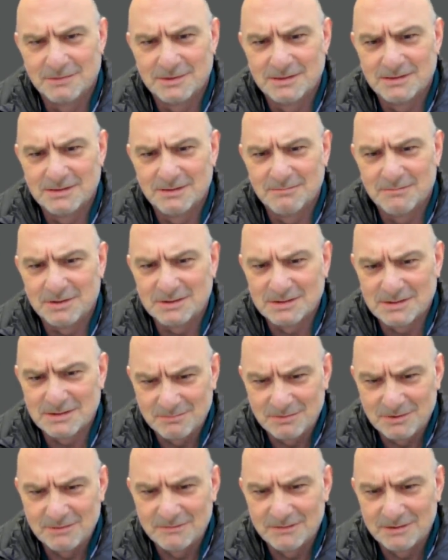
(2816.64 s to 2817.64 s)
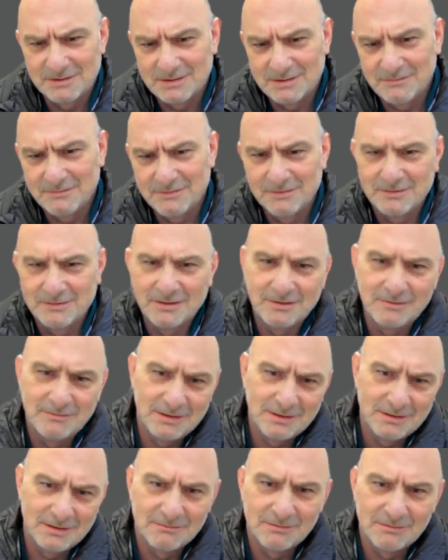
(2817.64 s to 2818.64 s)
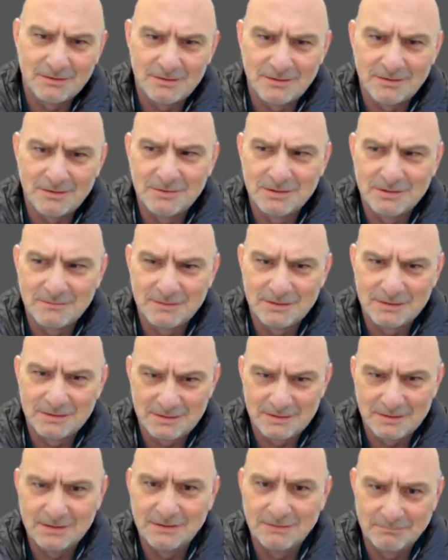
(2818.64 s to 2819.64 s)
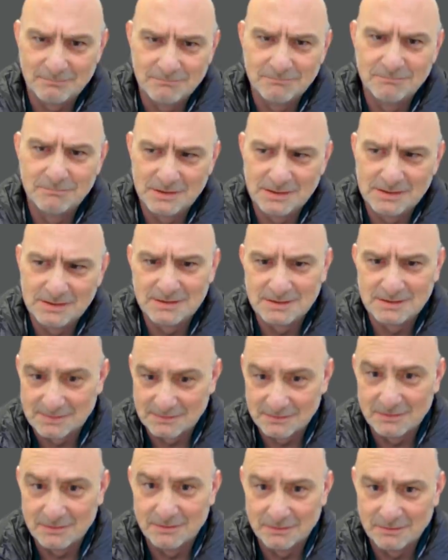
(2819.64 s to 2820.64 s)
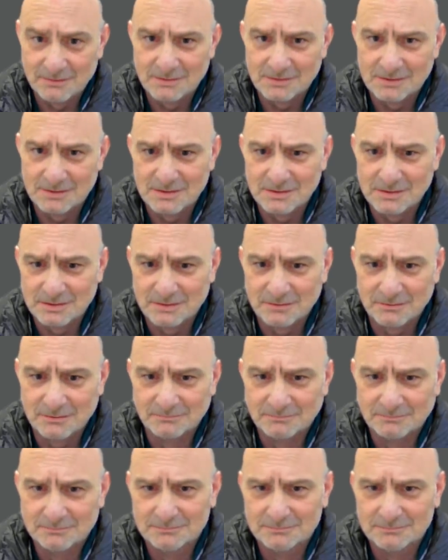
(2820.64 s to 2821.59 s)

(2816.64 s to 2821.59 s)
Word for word: Is it possible that if you go into a harbor that they insist they're going to search you?